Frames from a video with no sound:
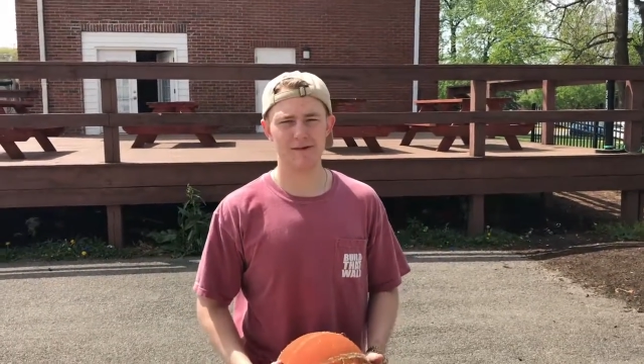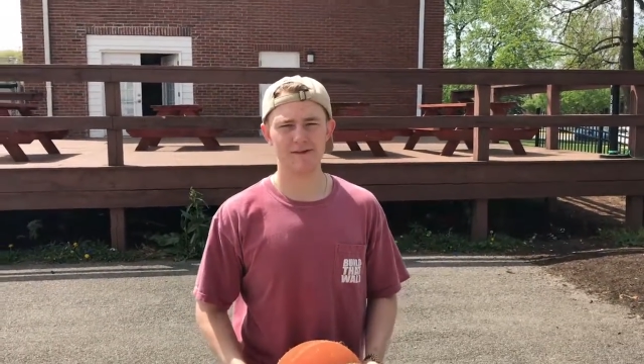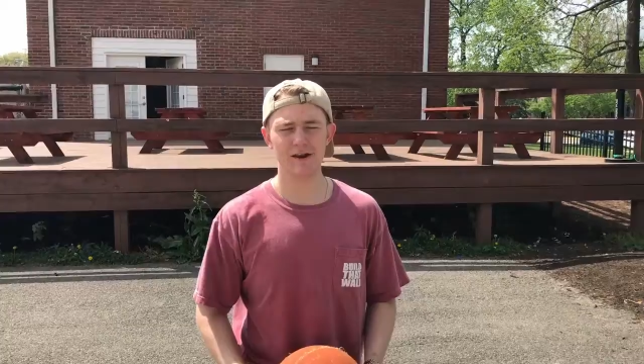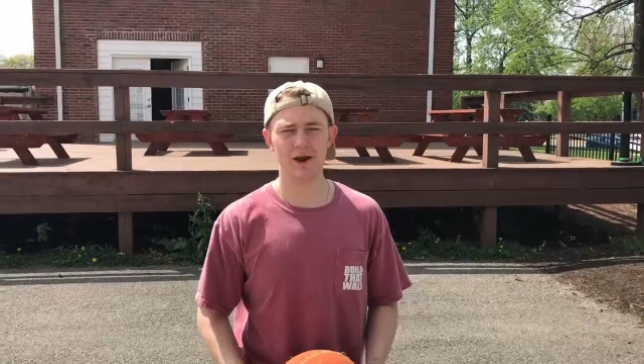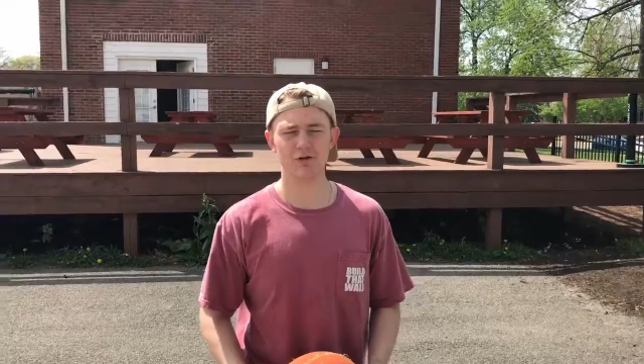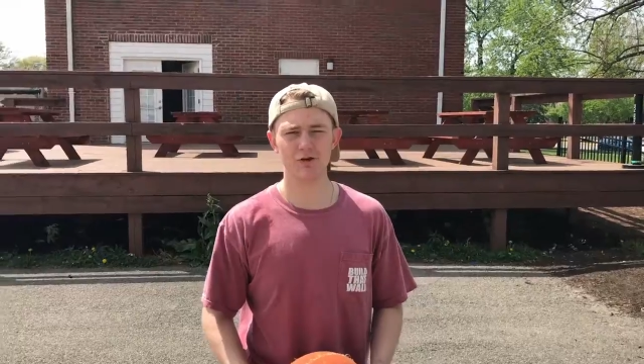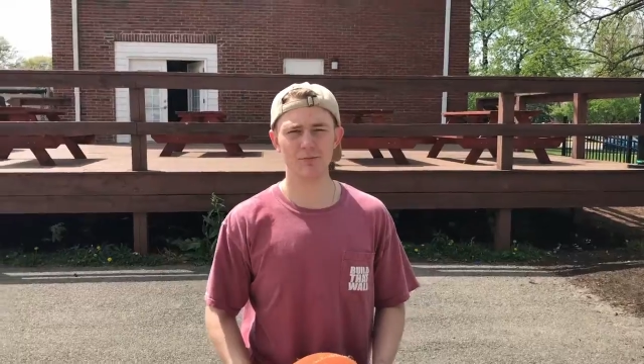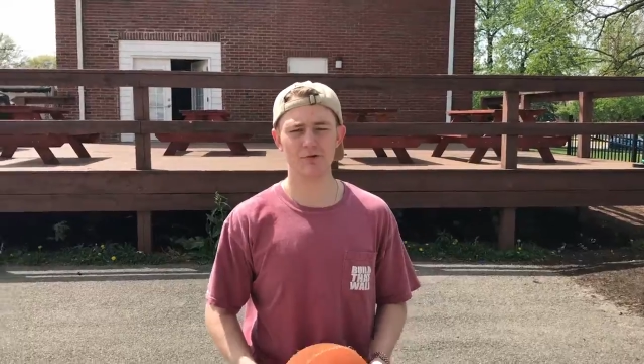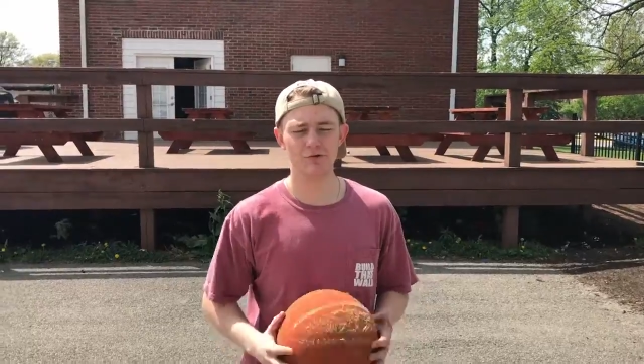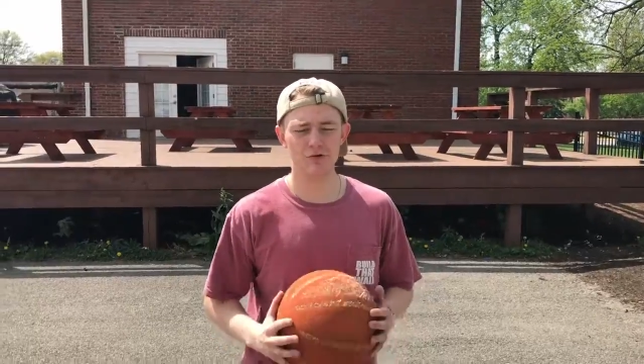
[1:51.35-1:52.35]
in that it
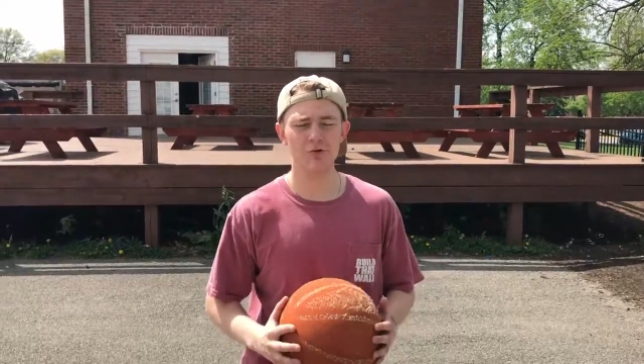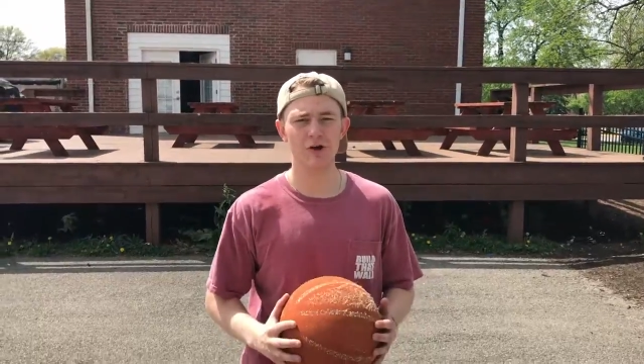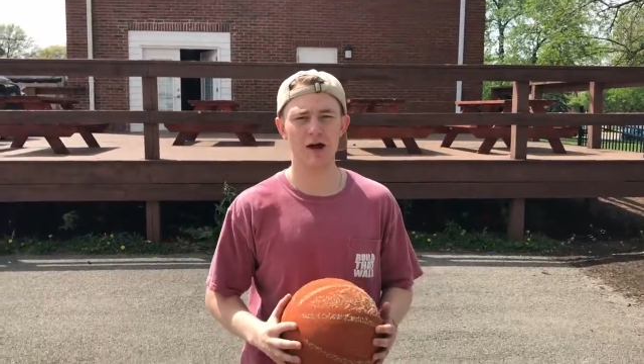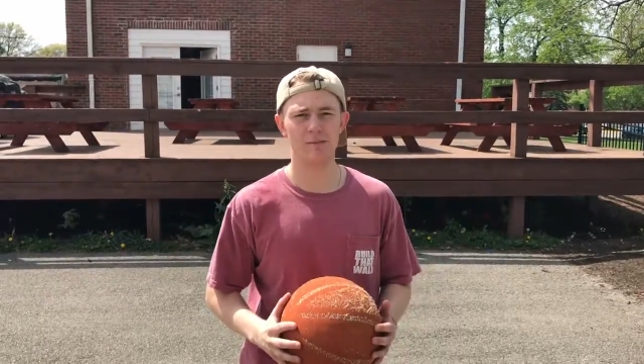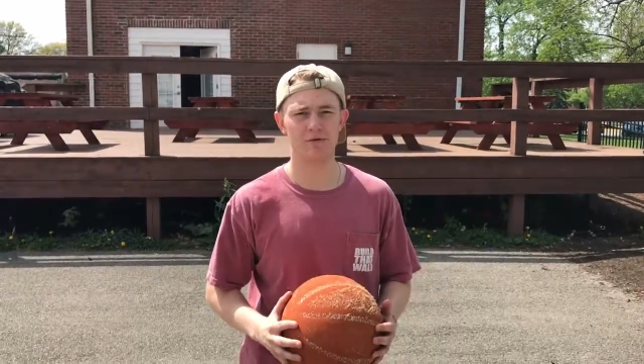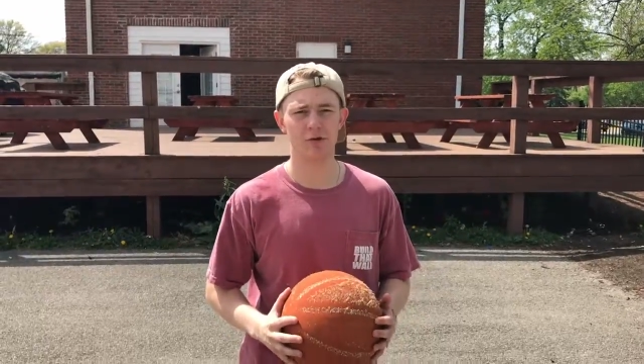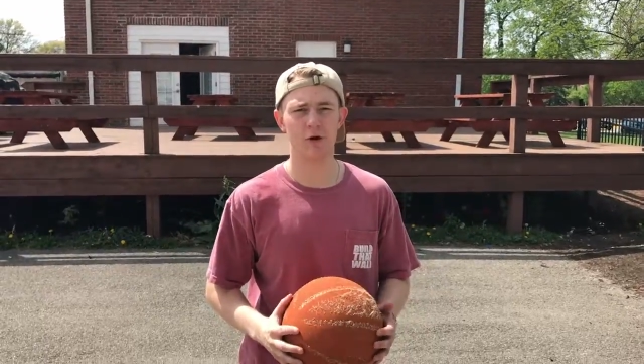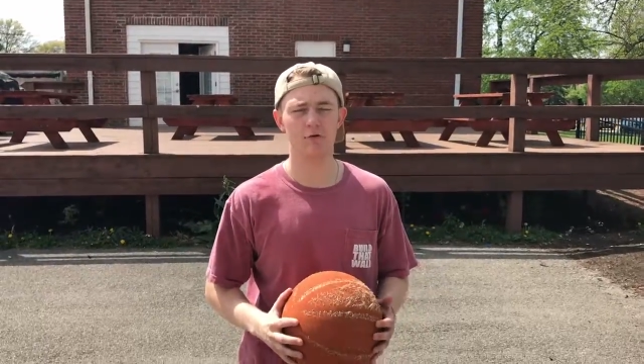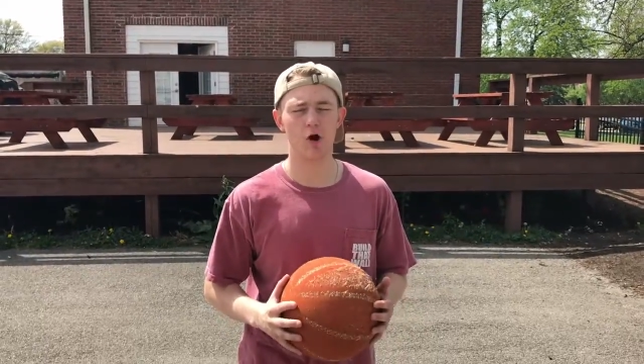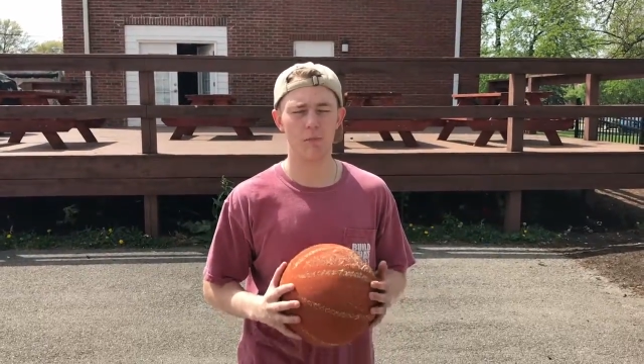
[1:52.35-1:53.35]
contributes 2 times the
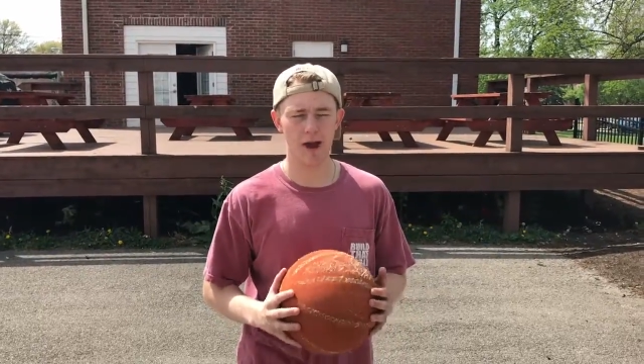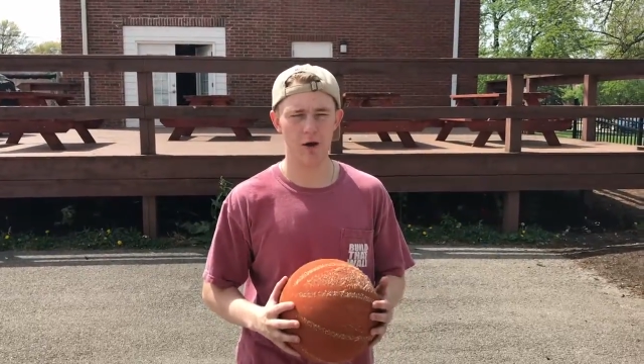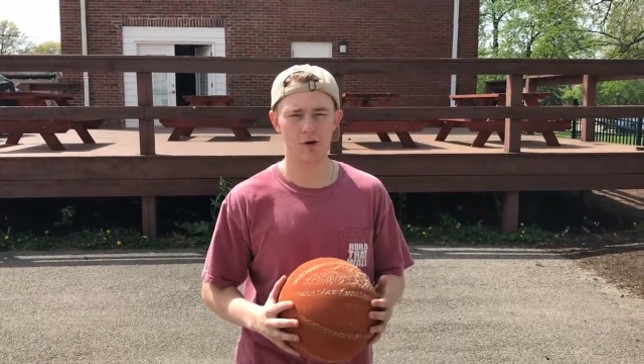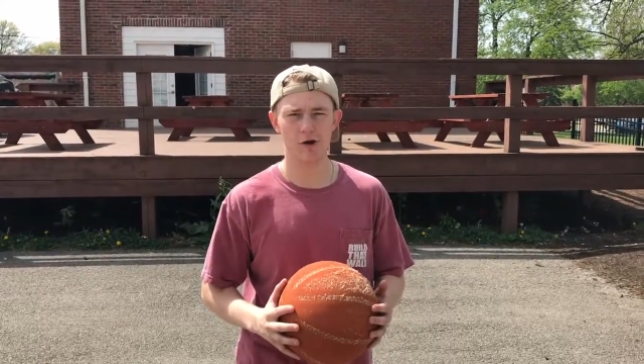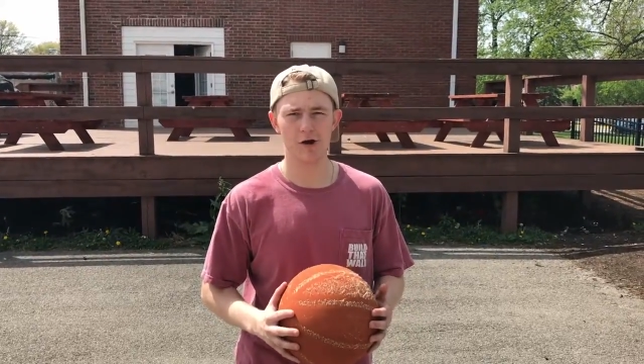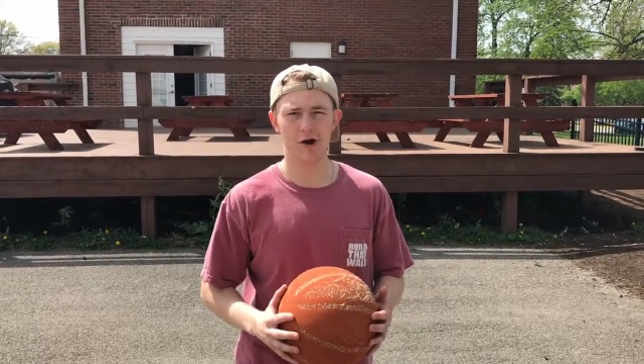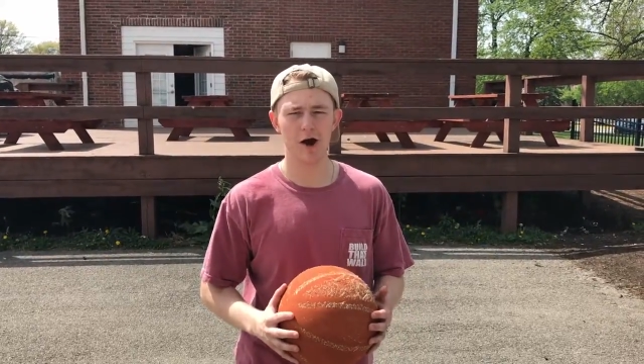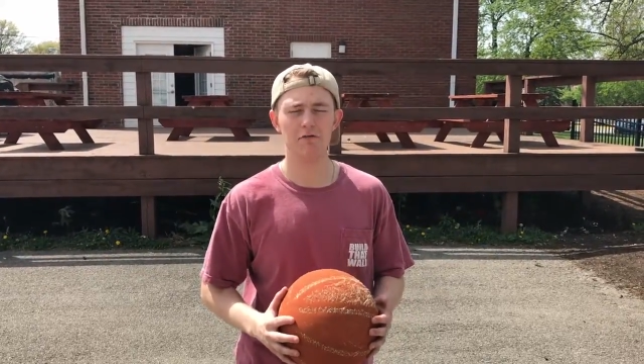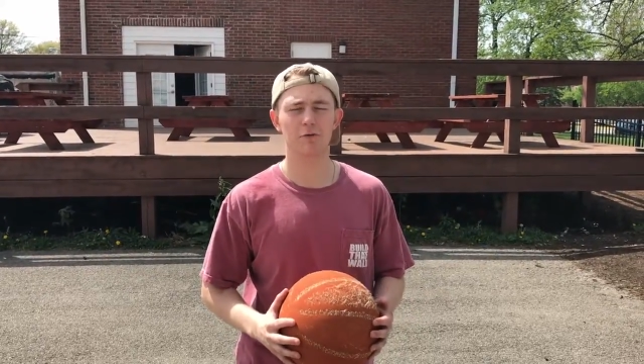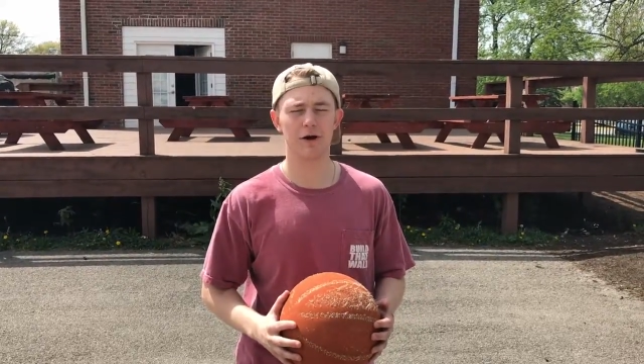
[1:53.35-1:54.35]
overall power
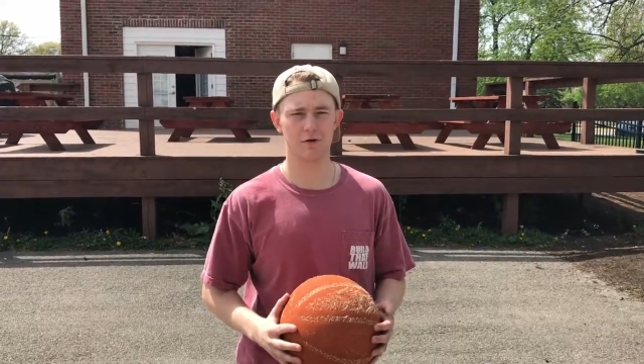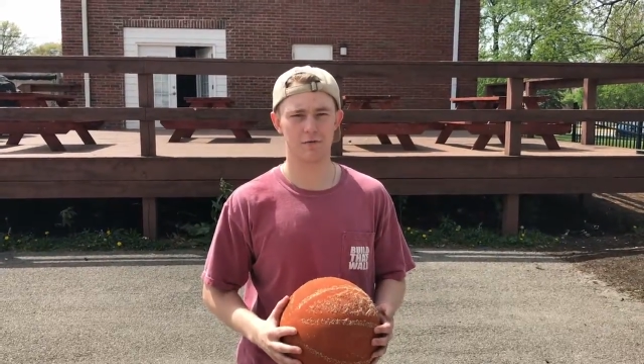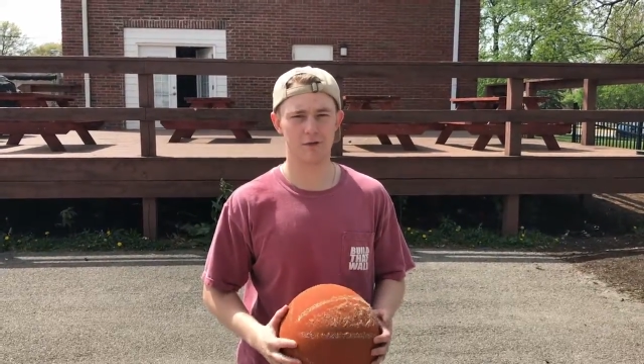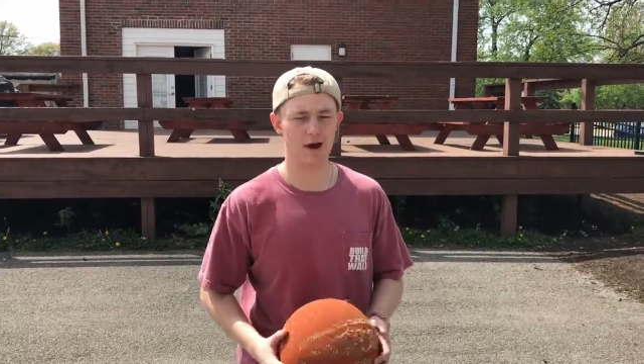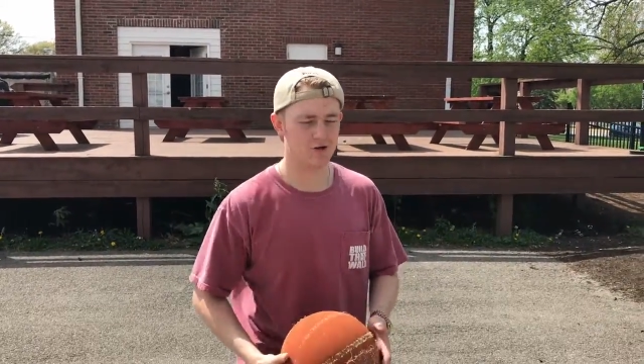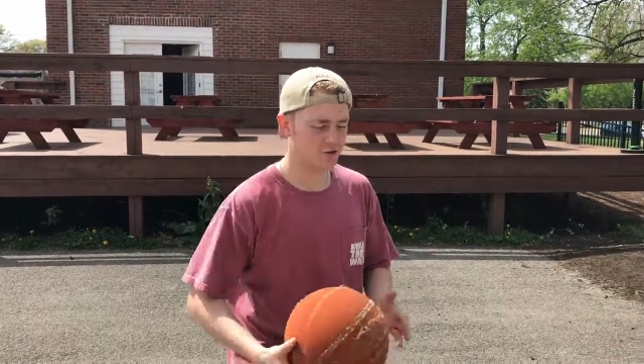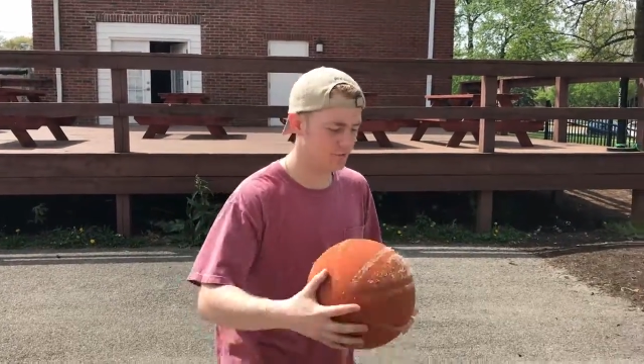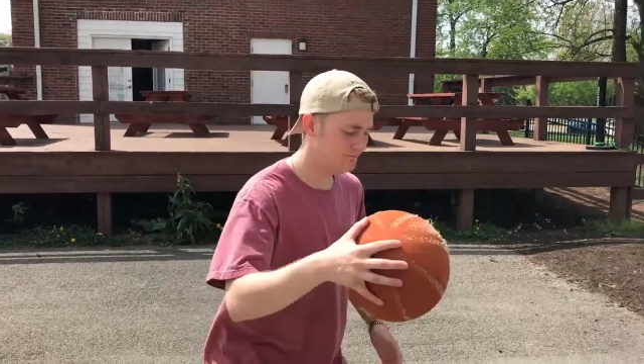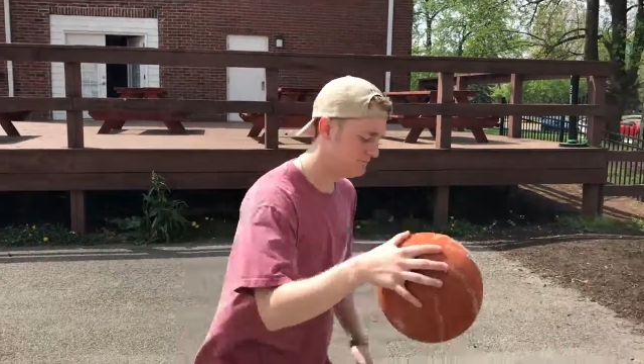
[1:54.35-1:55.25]
of the rate of the reaction.